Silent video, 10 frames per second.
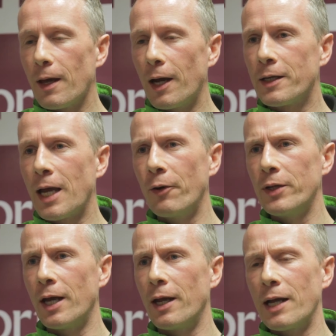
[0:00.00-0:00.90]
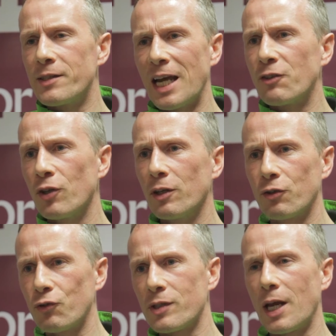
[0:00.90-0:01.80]
I carry a satchel
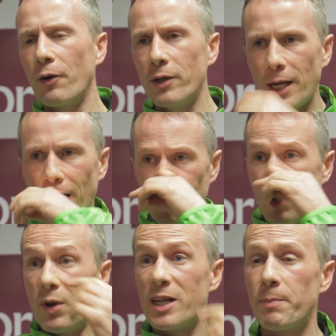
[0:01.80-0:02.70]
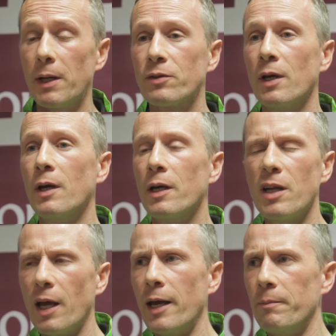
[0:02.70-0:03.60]
to just carry a race belt
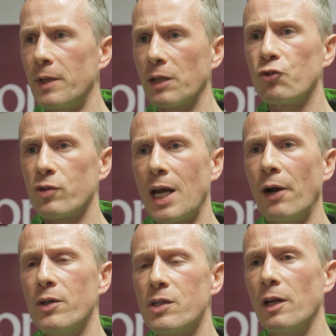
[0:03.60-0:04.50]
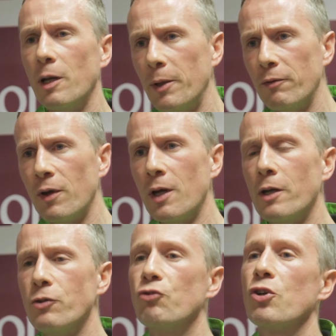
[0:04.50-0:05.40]
that just carries a little bit of
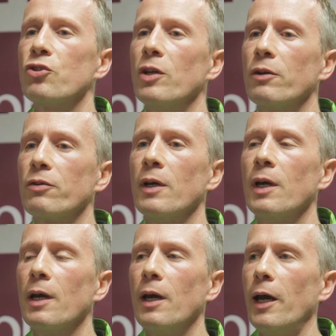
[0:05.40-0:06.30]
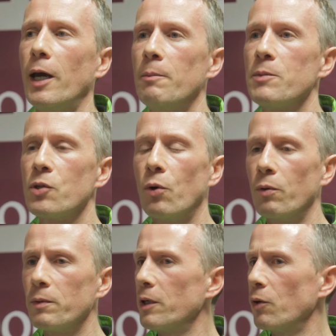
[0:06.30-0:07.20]
nutrition in it.
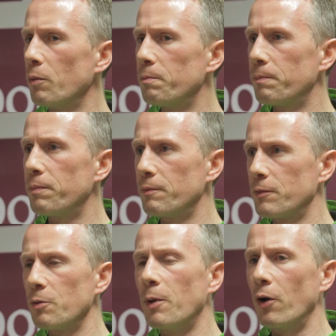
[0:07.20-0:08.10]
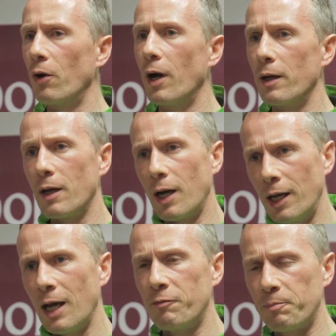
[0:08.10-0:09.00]
So tomorrow
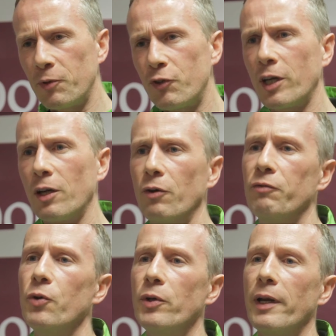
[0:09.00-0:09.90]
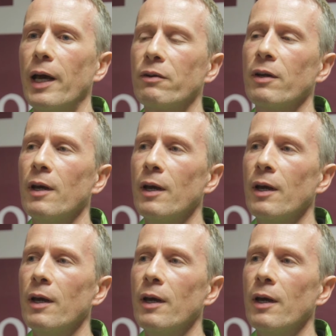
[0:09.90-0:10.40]
I'll have particular food in that,